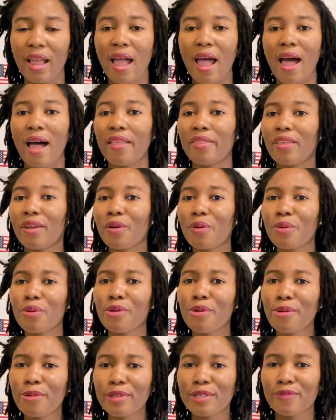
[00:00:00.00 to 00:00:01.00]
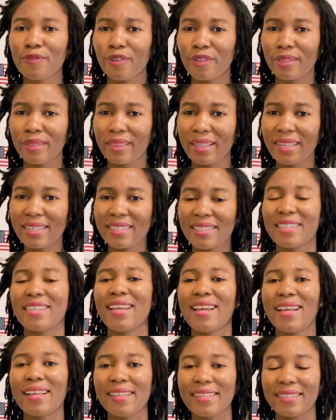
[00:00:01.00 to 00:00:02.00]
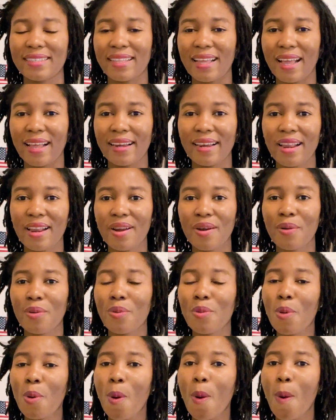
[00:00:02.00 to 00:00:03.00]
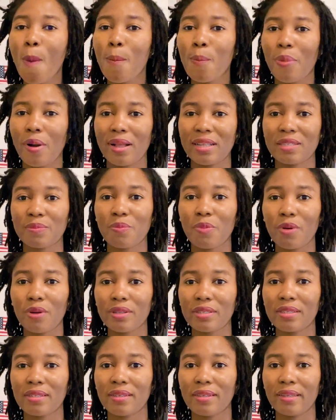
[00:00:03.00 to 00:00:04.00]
And the good news for this year is that no passport